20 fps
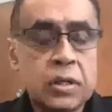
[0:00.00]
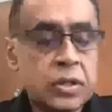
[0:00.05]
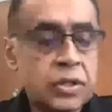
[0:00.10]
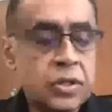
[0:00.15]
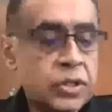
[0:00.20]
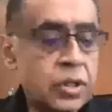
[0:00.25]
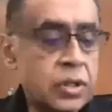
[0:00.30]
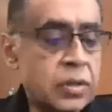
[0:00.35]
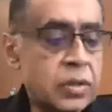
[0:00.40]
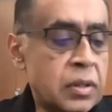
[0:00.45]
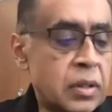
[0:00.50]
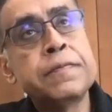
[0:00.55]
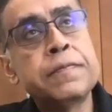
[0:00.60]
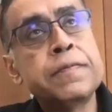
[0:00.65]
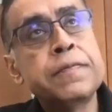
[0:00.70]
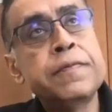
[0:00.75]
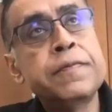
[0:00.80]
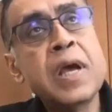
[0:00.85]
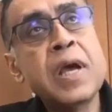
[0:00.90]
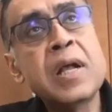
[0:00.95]
So
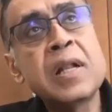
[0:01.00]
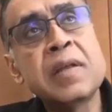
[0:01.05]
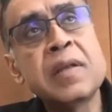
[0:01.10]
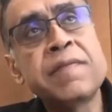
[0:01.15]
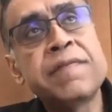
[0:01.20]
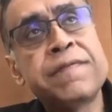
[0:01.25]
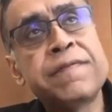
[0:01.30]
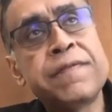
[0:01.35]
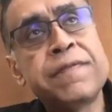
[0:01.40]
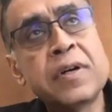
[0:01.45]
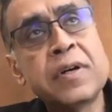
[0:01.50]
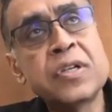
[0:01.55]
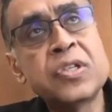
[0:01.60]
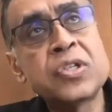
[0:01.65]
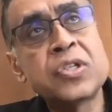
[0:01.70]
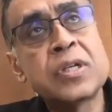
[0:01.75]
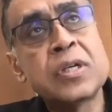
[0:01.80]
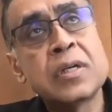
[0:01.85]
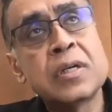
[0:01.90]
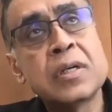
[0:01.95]
we are the
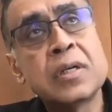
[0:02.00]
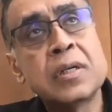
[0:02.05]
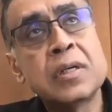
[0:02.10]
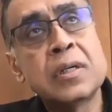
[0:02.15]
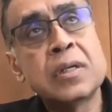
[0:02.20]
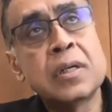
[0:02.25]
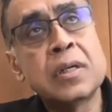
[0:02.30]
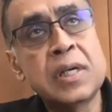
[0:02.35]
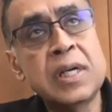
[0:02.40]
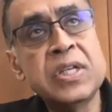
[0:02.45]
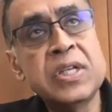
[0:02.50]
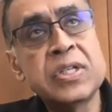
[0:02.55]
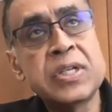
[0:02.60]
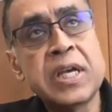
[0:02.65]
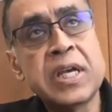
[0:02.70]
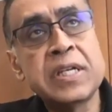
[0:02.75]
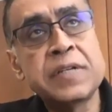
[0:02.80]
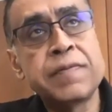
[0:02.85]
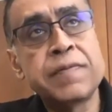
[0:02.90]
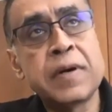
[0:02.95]
first early
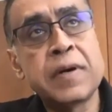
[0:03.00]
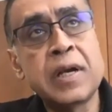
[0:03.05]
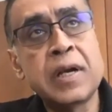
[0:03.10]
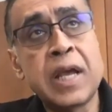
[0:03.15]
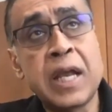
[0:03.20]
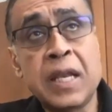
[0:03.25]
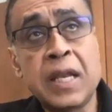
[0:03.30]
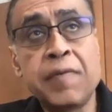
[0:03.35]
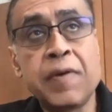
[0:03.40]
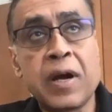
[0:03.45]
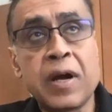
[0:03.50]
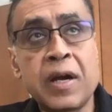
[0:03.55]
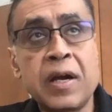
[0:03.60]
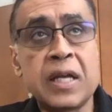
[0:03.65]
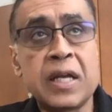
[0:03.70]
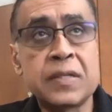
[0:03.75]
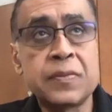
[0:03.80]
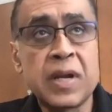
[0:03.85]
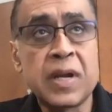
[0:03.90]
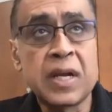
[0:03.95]
stage fund anywhere,
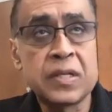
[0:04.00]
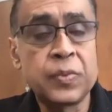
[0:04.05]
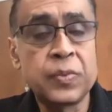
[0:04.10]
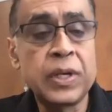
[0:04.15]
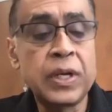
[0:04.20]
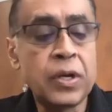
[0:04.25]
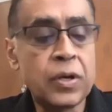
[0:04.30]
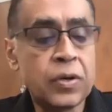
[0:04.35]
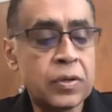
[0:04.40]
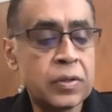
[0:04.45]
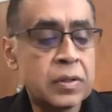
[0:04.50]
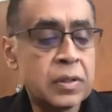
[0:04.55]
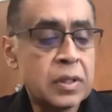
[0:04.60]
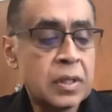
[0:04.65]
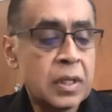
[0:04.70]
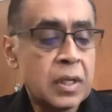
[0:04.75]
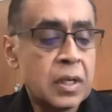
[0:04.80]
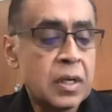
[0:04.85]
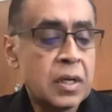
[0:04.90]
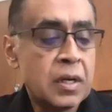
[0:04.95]
as far as we know,
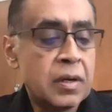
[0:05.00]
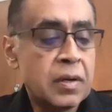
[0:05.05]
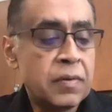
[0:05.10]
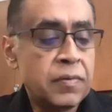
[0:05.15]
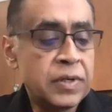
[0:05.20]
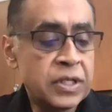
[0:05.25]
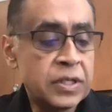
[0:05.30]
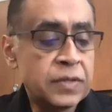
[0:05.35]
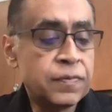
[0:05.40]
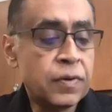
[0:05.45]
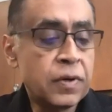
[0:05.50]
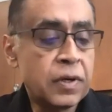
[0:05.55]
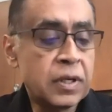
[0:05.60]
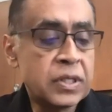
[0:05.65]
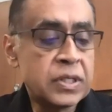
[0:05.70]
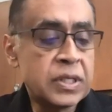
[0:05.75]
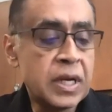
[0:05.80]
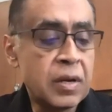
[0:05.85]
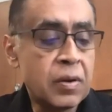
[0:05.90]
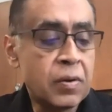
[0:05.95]
which is
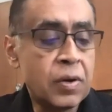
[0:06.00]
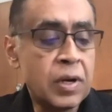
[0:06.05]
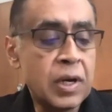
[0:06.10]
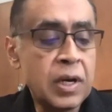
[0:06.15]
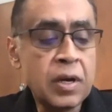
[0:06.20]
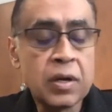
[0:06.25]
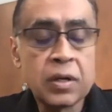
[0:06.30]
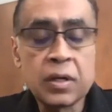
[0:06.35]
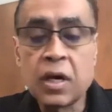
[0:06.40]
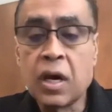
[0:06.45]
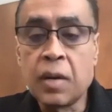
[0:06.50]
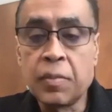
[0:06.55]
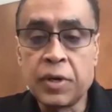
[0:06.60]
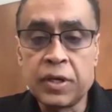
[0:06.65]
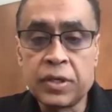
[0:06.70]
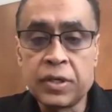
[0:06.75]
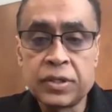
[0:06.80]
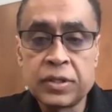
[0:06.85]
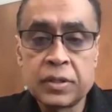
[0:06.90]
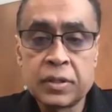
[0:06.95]
focused only on
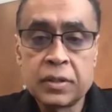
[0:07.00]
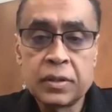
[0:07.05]
commerce.